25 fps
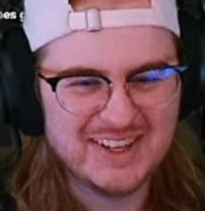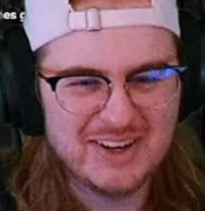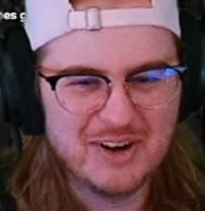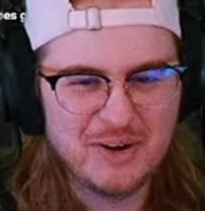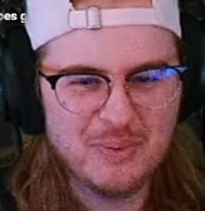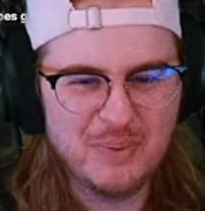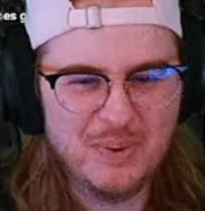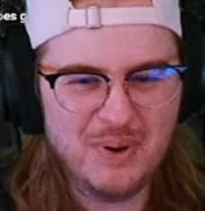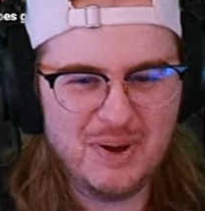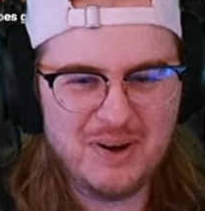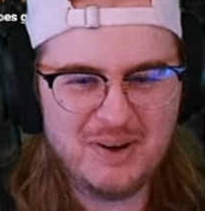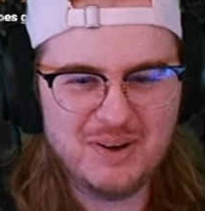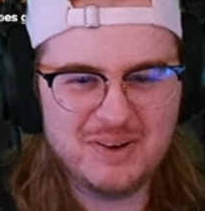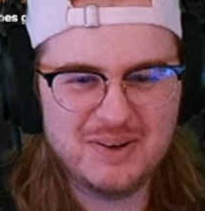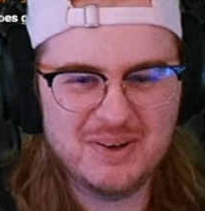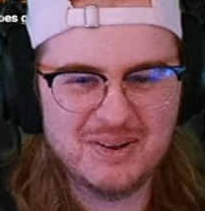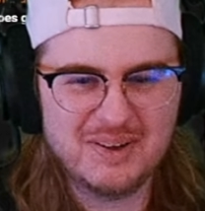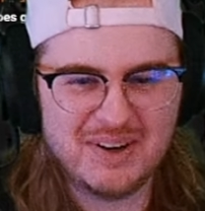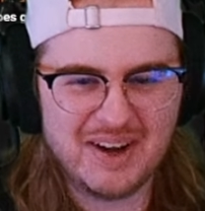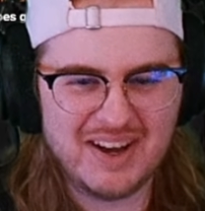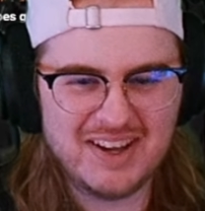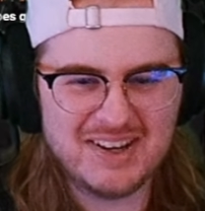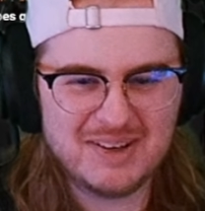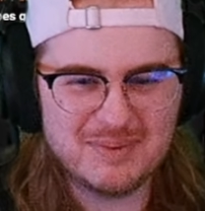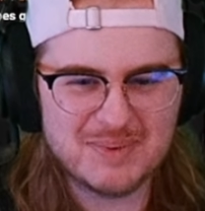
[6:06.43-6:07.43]
What a good
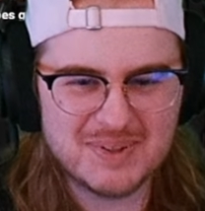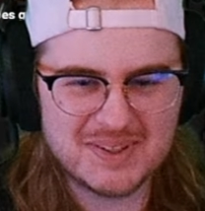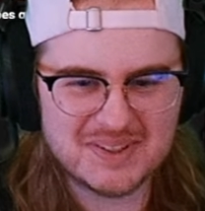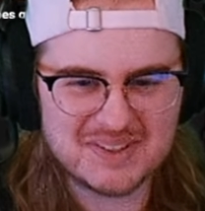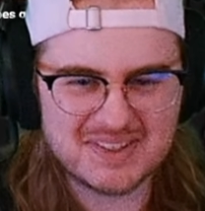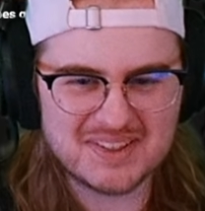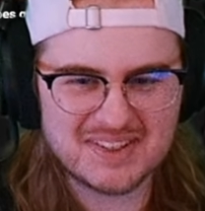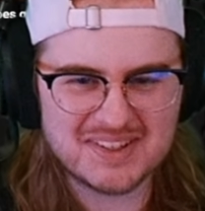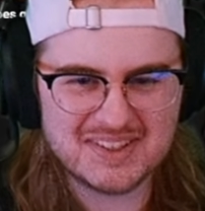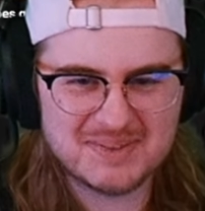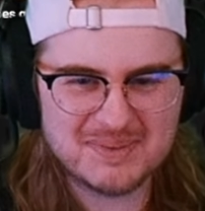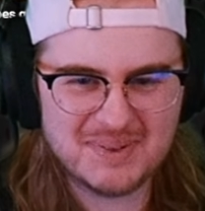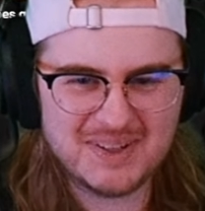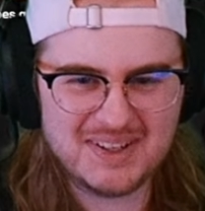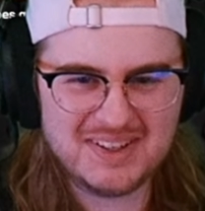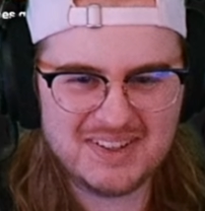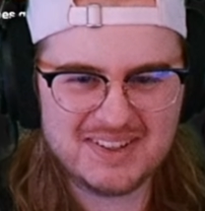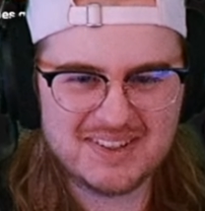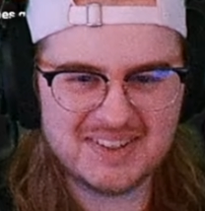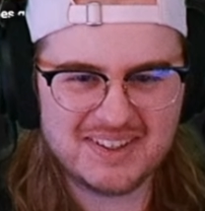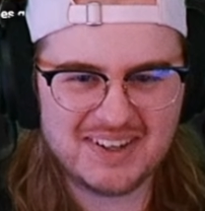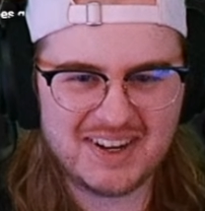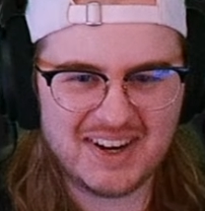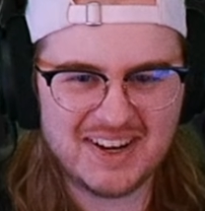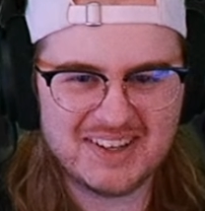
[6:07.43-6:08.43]
item this is. What a
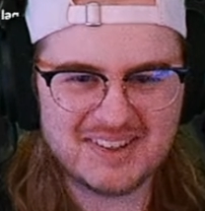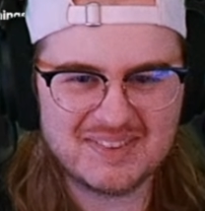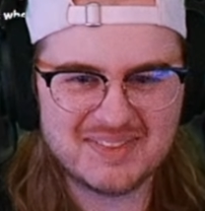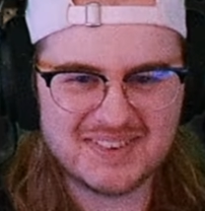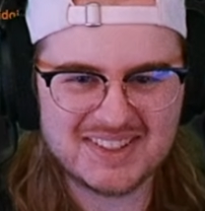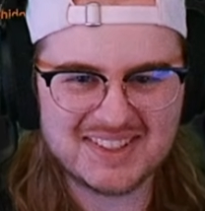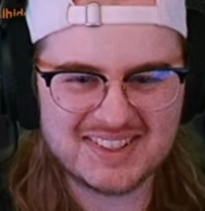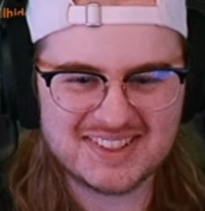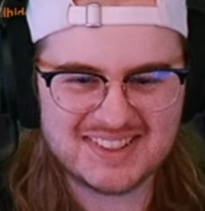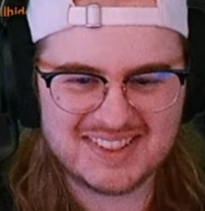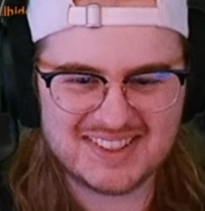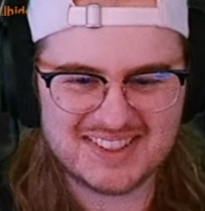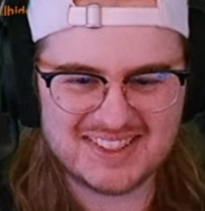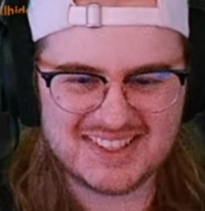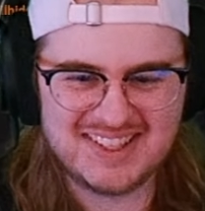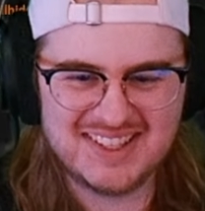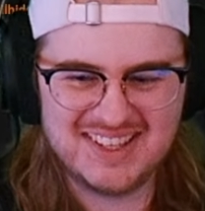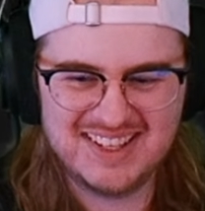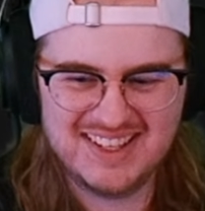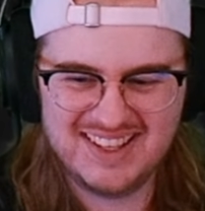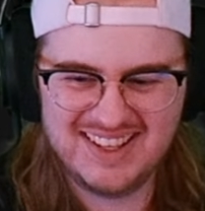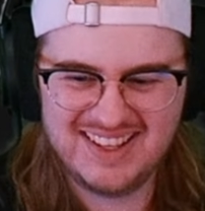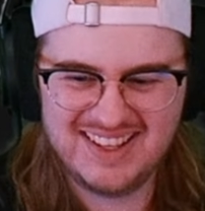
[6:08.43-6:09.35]
good item this is.